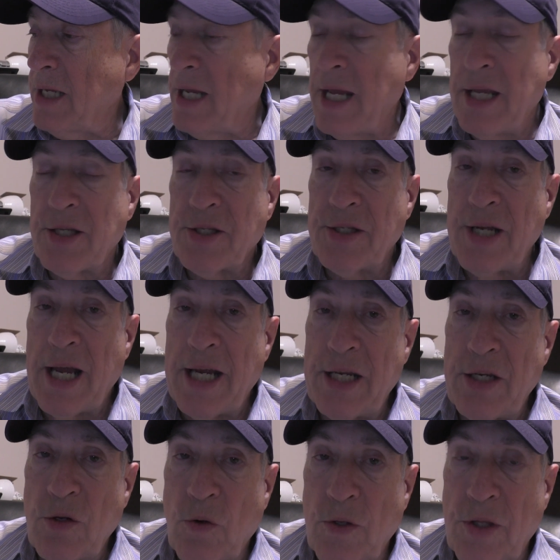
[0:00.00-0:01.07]
to
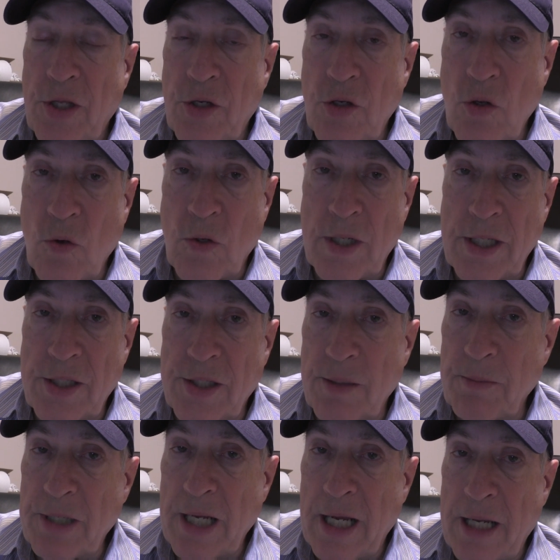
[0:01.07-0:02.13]
S9 on the noise
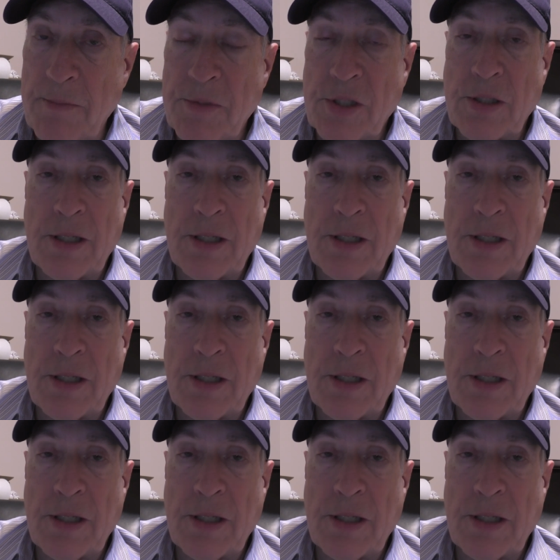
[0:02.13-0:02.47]
sometimes.